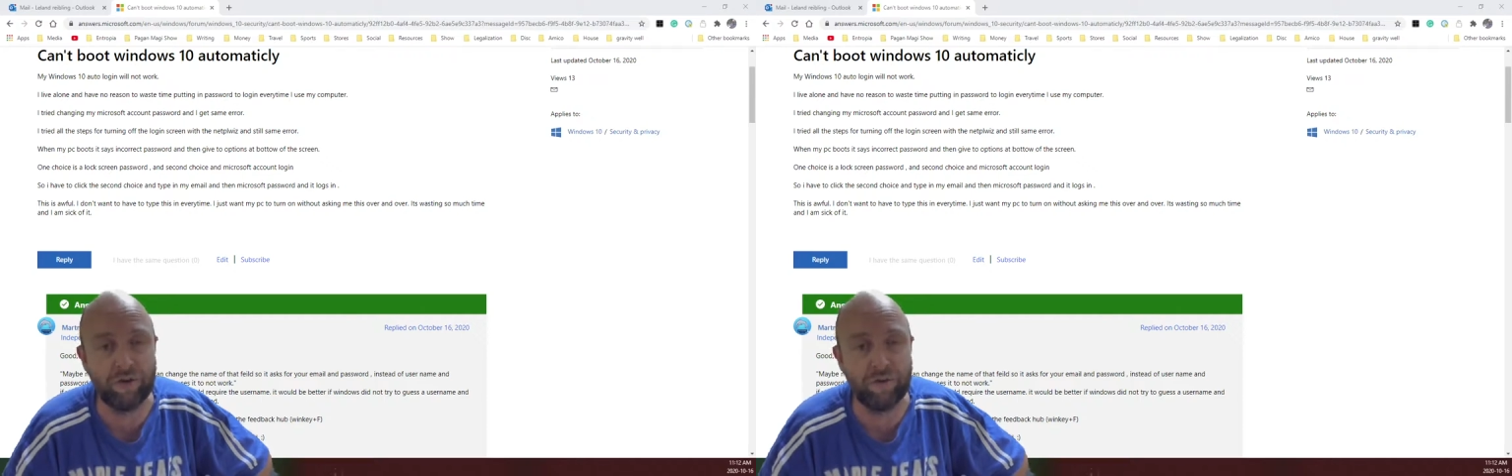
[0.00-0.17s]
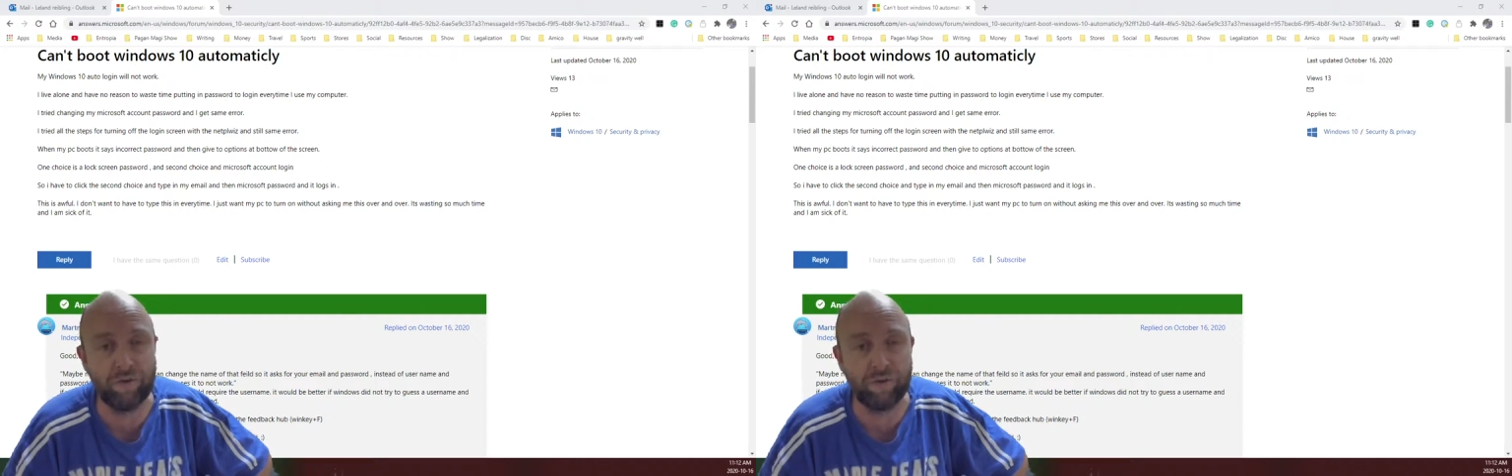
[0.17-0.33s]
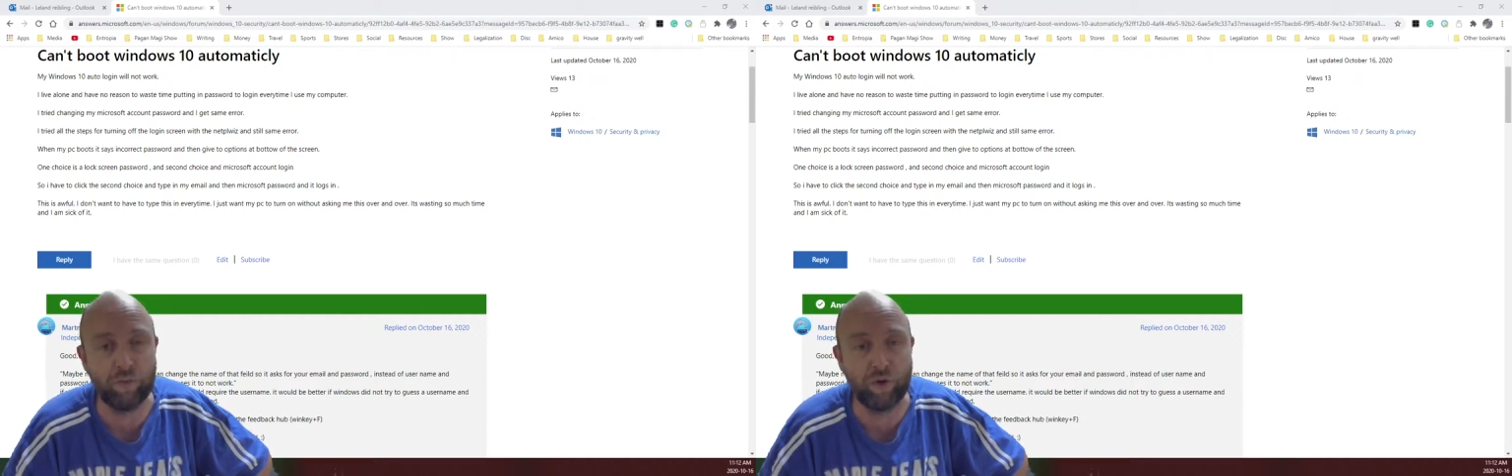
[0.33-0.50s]
you
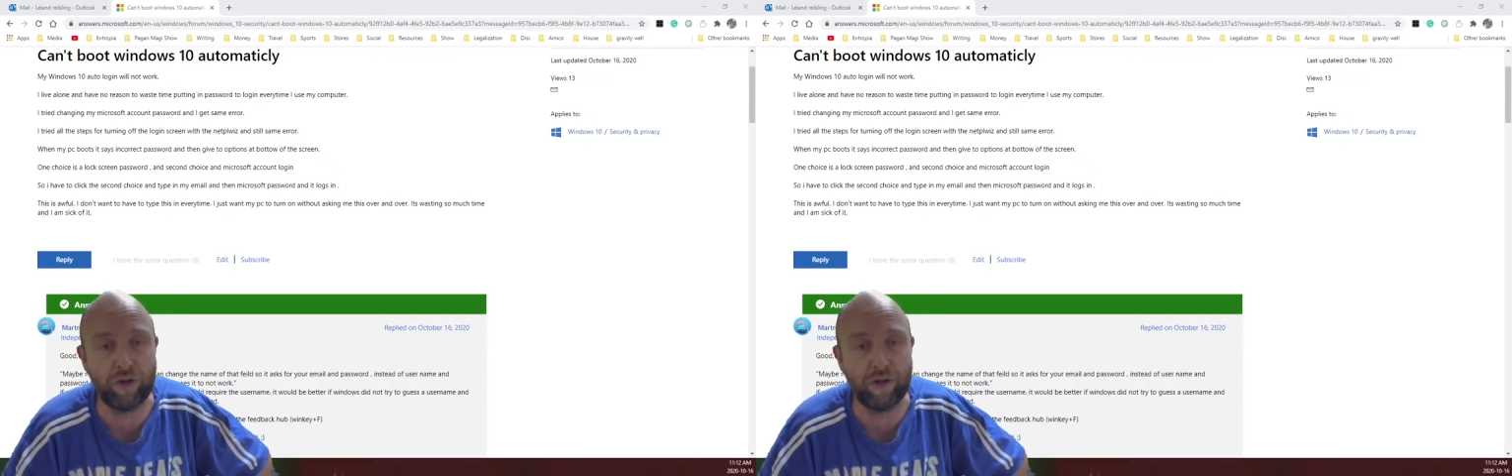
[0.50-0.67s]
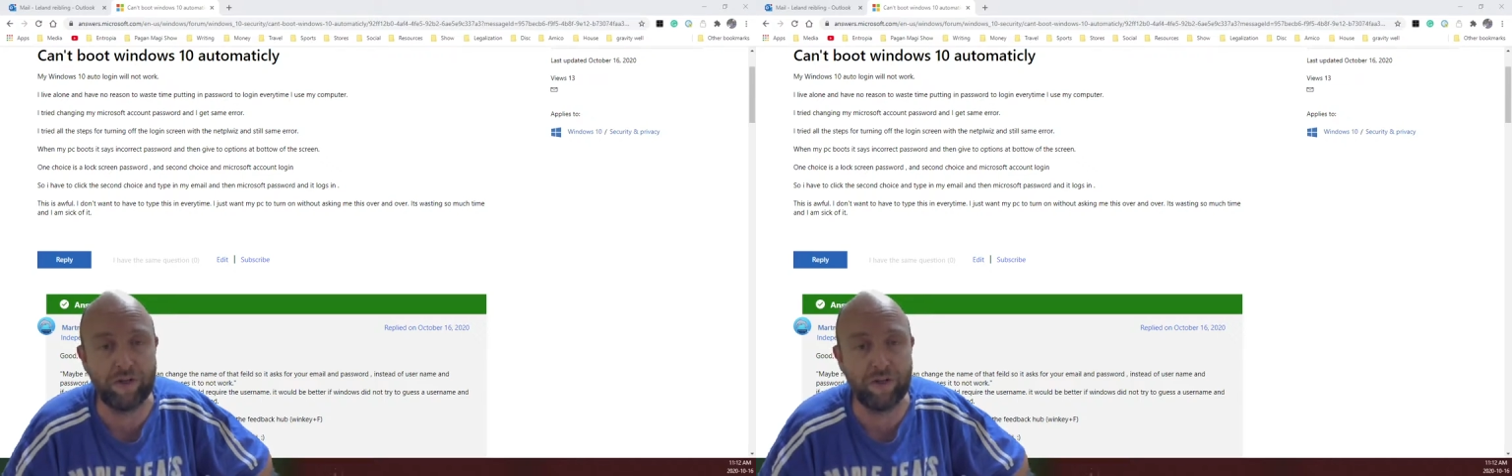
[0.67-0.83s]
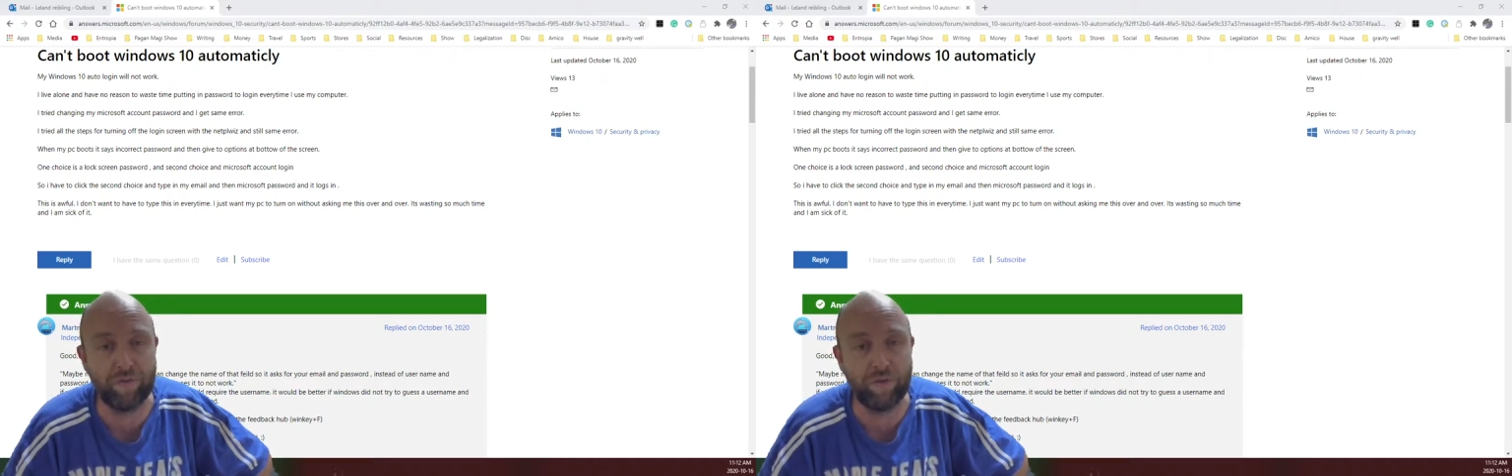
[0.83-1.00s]
to put in a
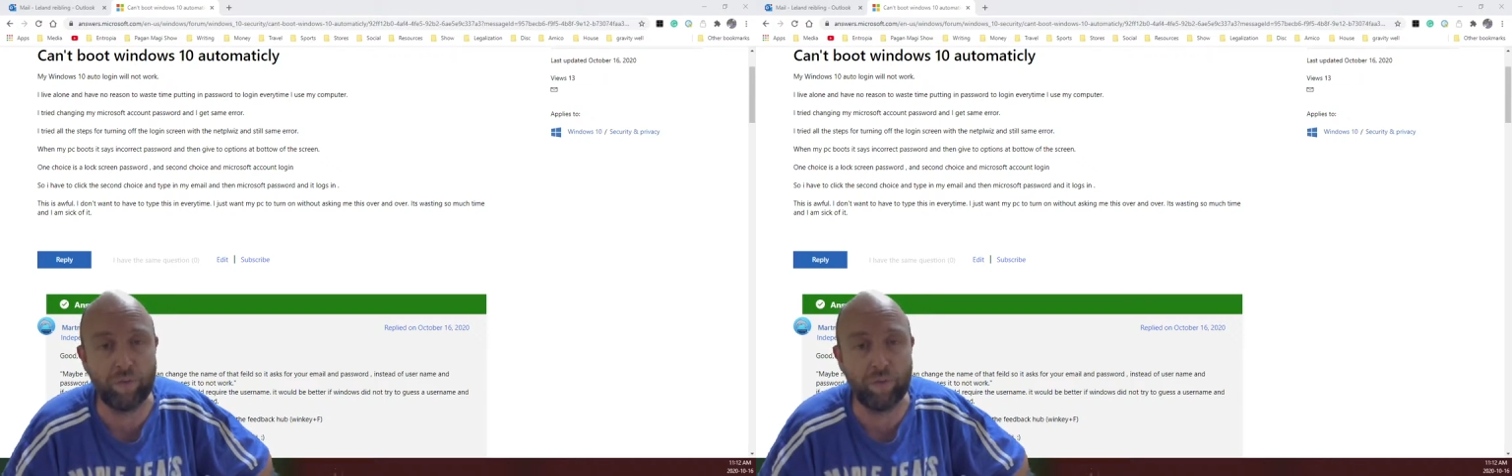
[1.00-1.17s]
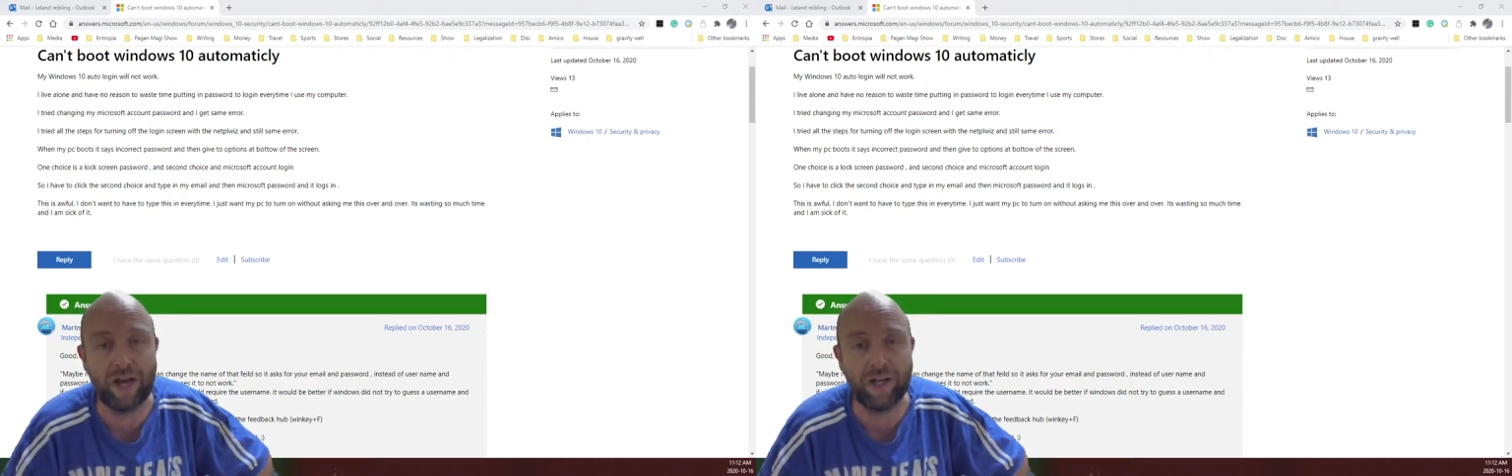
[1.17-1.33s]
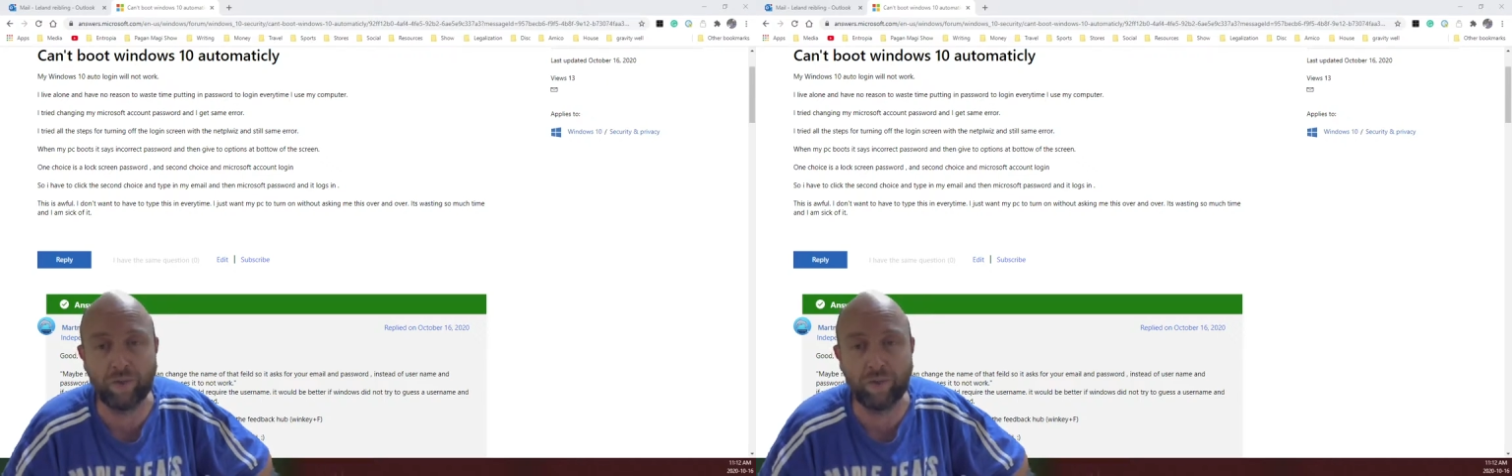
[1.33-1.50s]
different
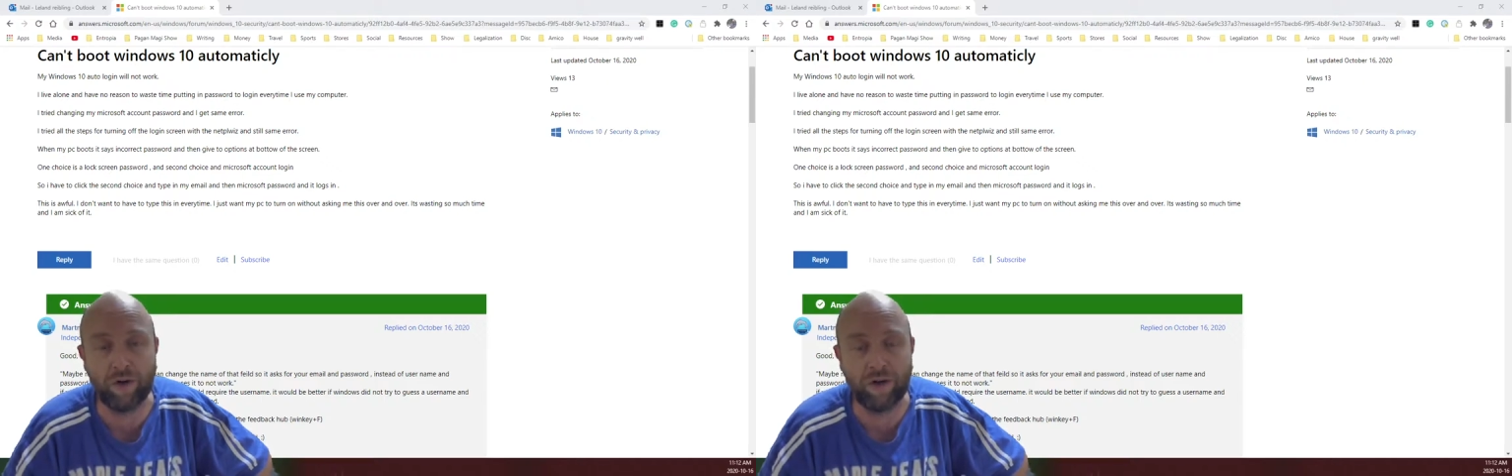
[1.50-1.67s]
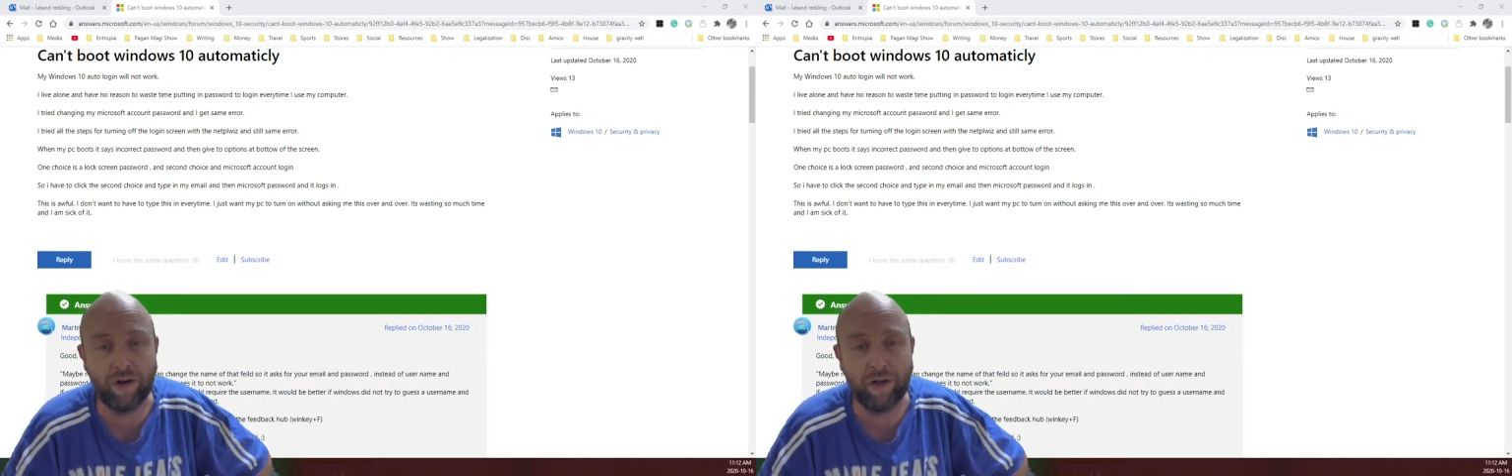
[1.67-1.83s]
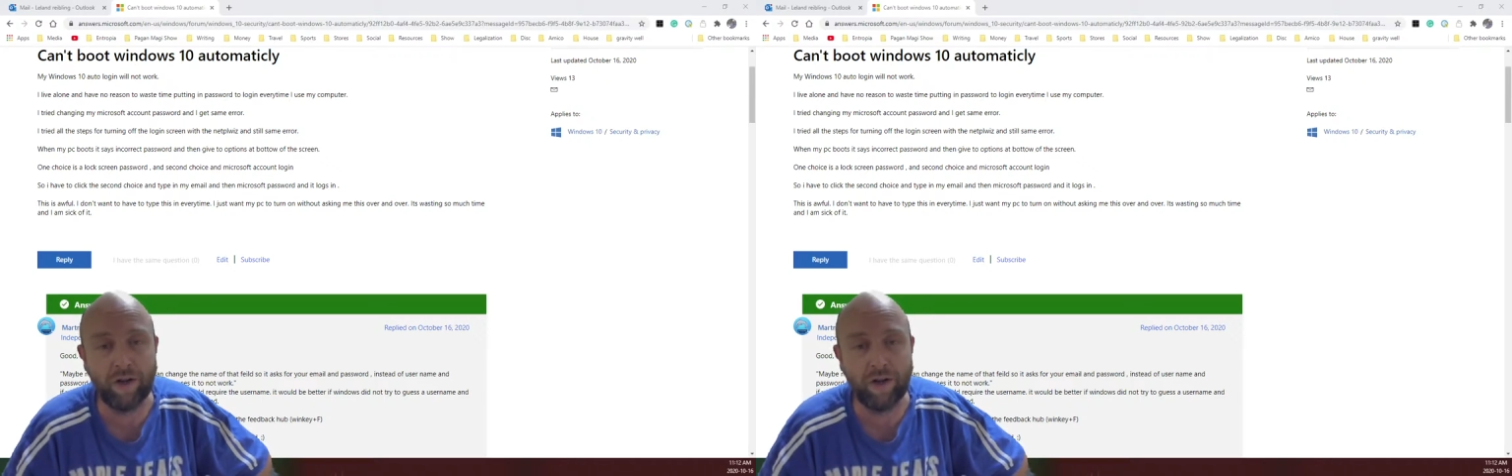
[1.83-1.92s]
password